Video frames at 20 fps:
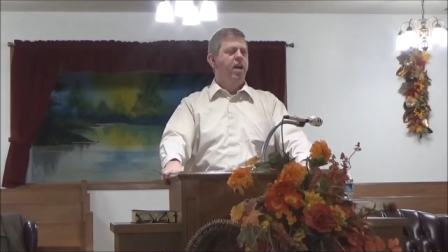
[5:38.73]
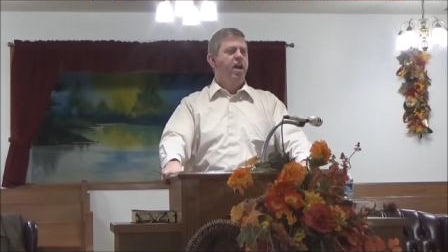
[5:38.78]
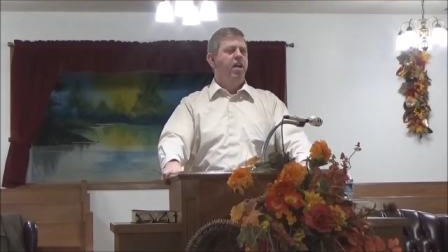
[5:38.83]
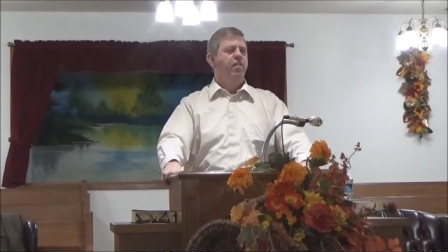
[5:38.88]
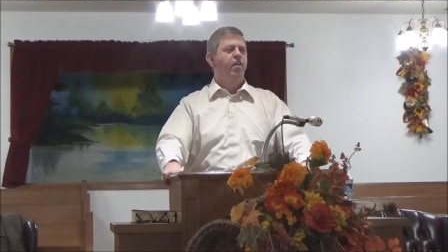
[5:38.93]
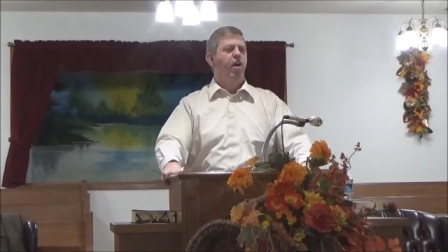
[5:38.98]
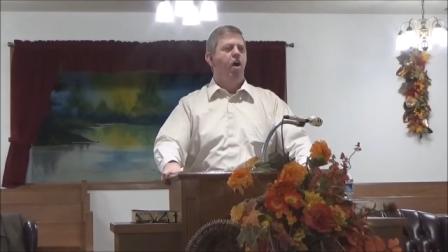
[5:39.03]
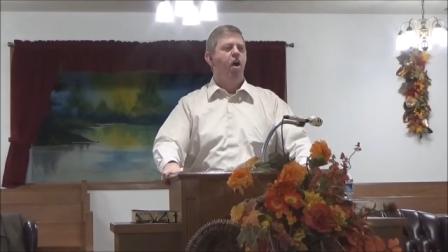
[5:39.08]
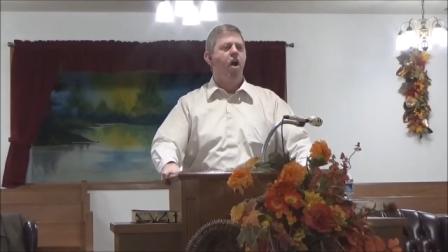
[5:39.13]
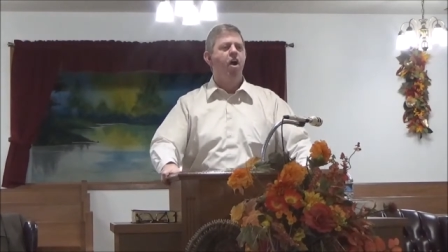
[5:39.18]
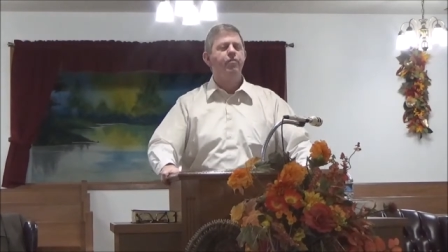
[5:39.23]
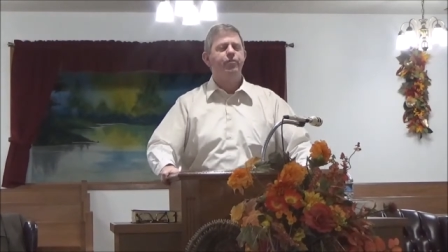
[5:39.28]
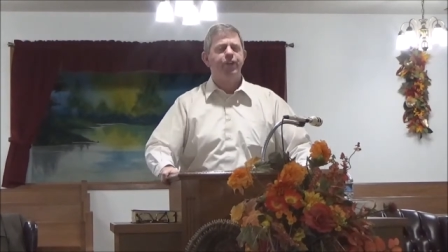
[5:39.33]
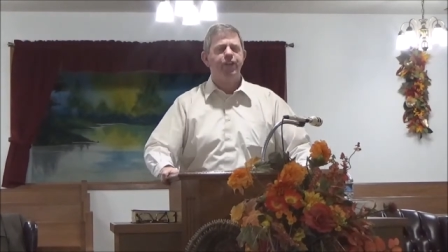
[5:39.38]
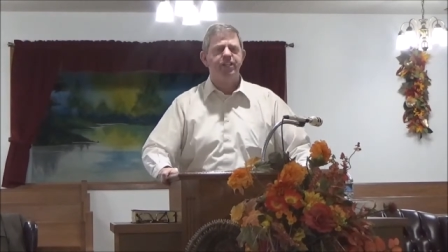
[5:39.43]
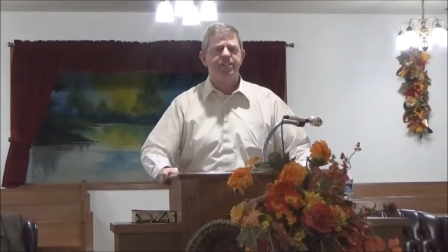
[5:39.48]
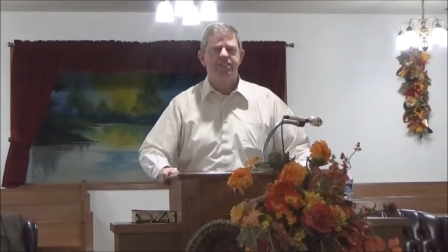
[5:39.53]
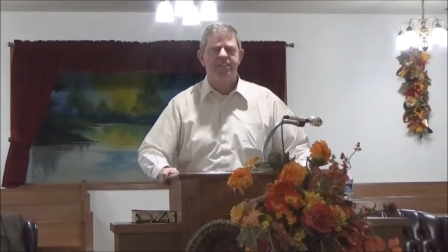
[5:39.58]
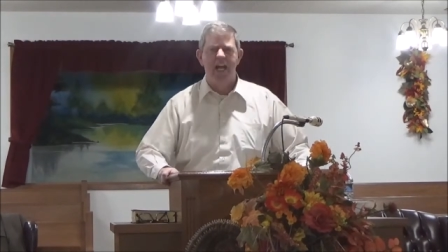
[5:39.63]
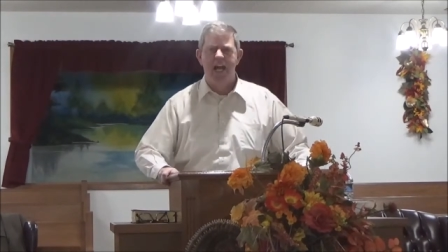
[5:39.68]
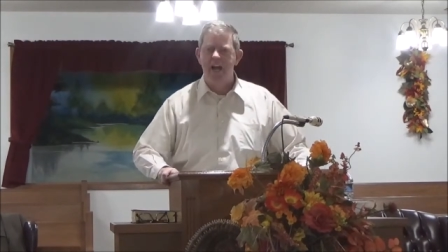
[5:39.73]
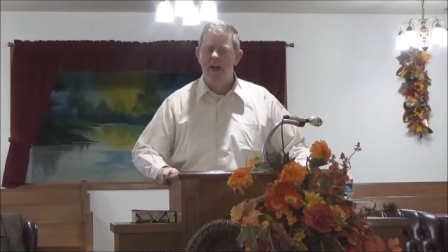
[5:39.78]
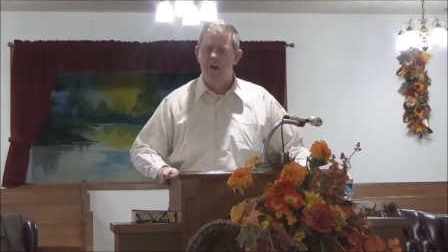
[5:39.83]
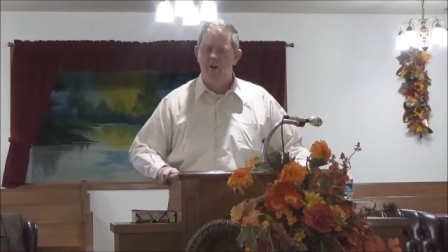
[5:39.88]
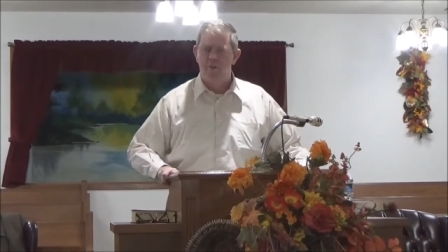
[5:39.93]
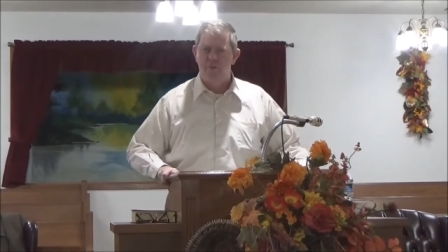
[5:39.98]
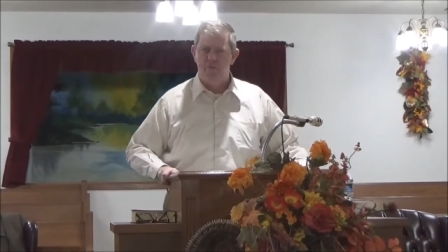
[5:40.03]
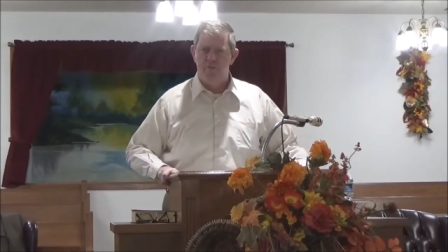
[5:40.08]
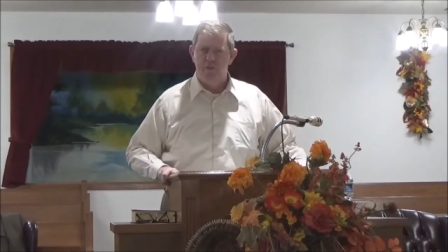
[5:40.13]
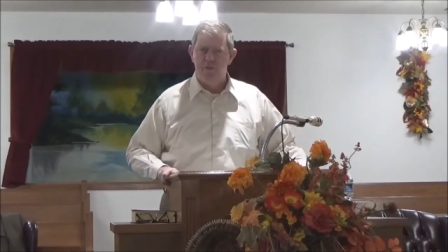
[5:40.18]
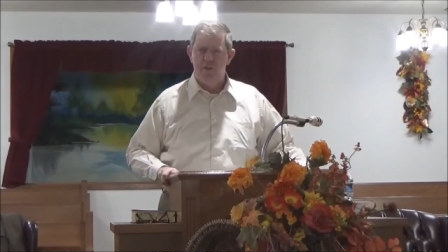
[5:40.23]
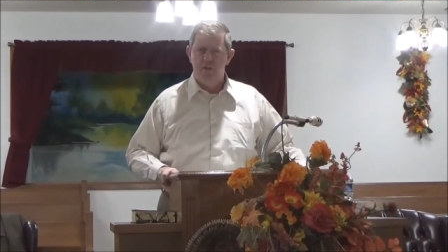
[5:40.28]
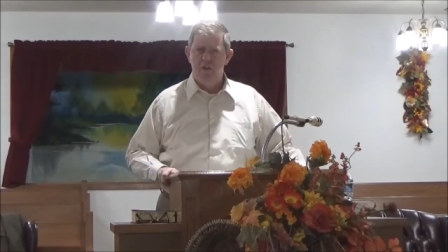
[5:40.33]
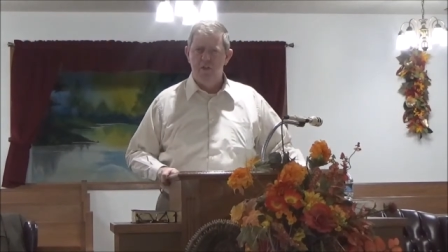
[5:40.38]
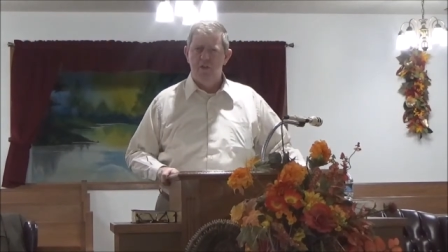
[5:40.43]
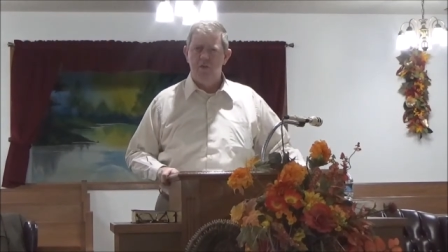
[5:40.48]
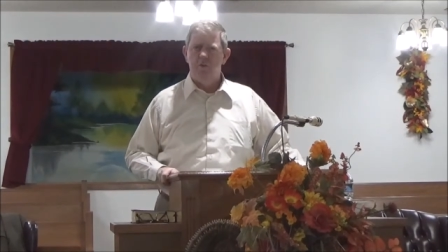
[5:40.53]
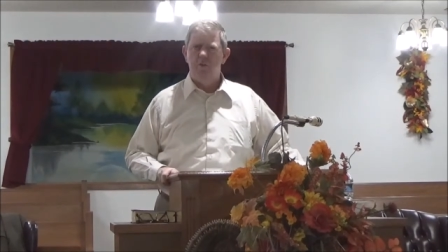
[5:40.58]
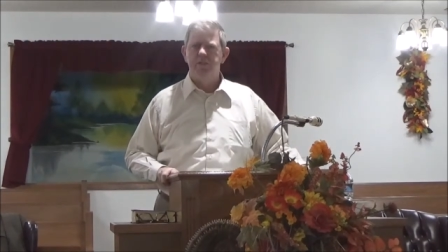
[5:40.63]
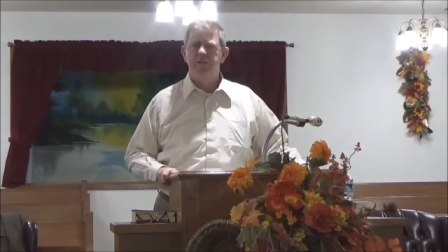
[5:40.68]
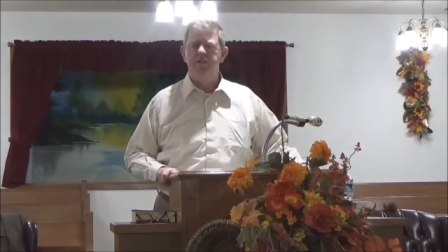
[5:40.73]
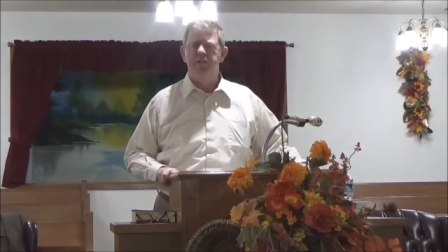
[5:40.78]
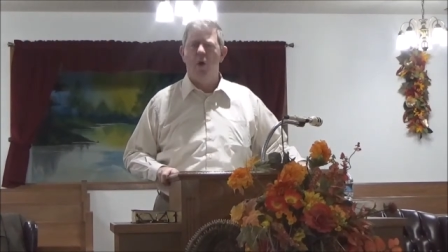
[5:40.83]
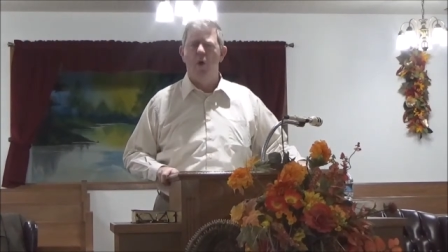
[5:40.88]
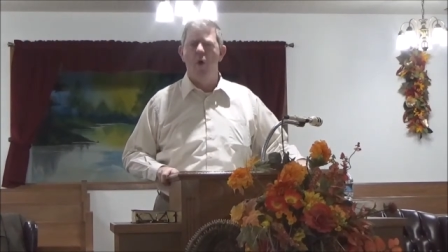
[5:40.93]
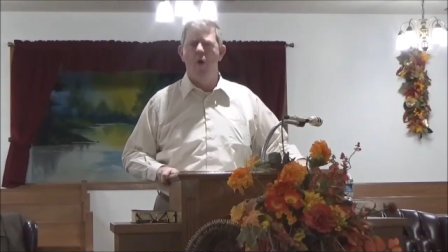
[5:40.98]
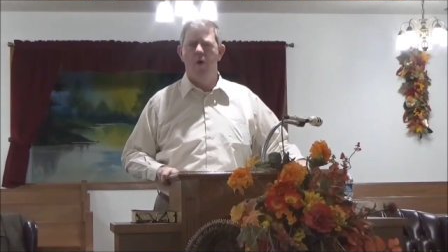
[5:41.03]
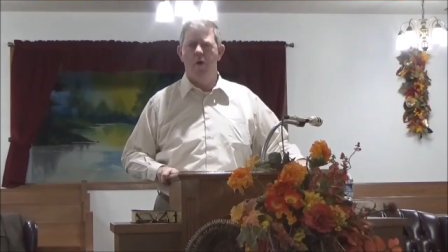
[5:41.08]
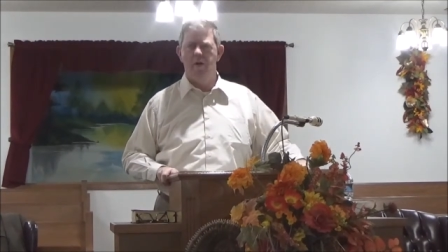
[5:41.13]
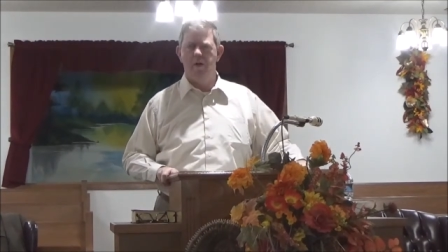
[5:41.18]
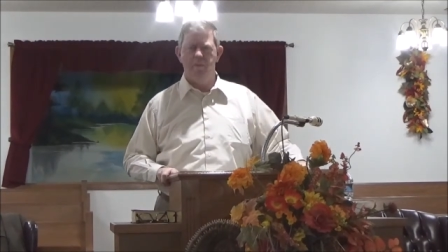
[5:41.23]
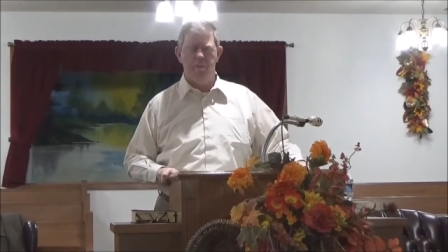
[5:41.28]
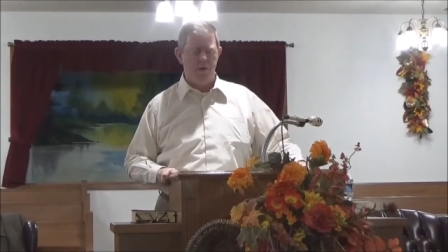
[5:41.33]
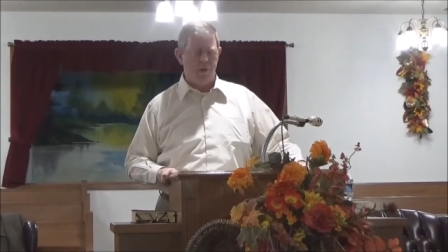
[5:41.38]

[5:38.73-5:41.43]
and the earth itself was torn.